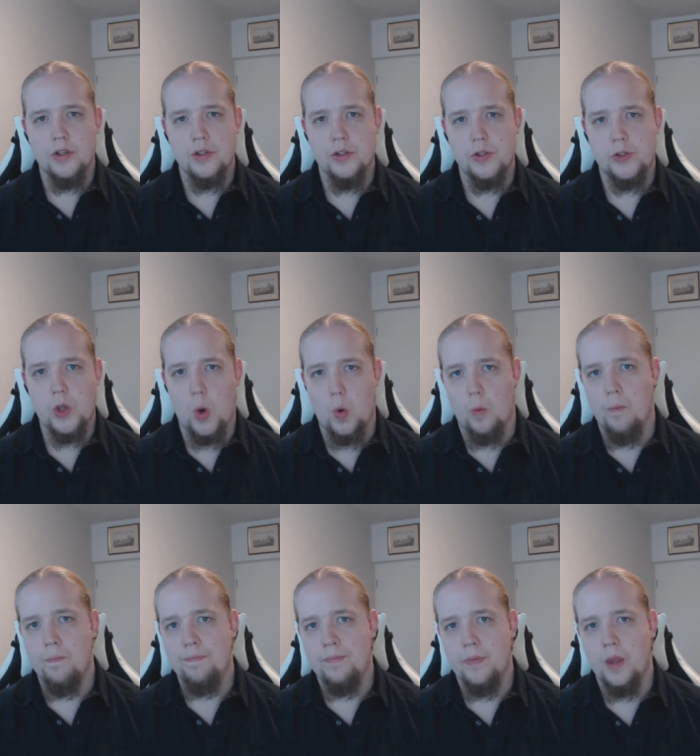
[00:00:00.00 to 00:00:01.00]
So,
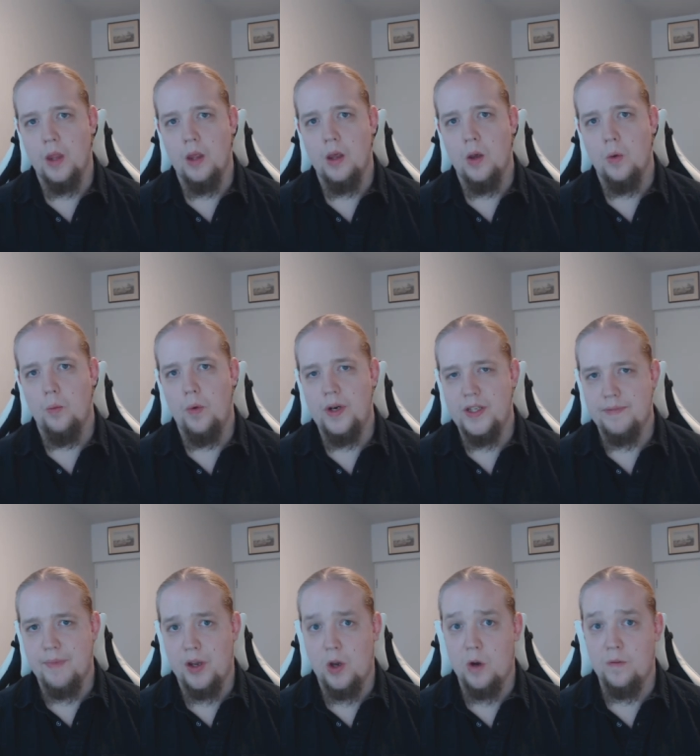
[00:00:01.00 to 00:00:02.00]
what is
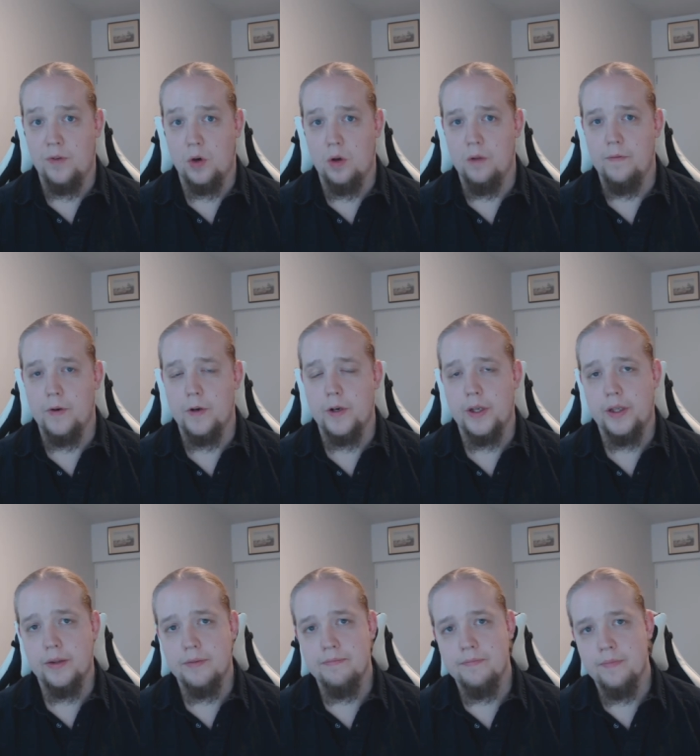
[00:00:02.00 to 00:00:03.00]
my overall
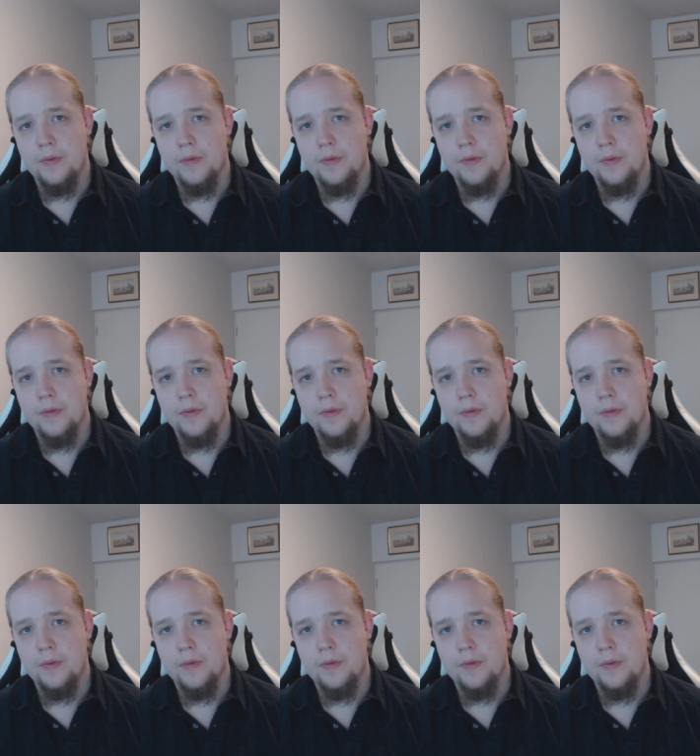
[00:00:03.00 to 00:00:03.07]
verdict?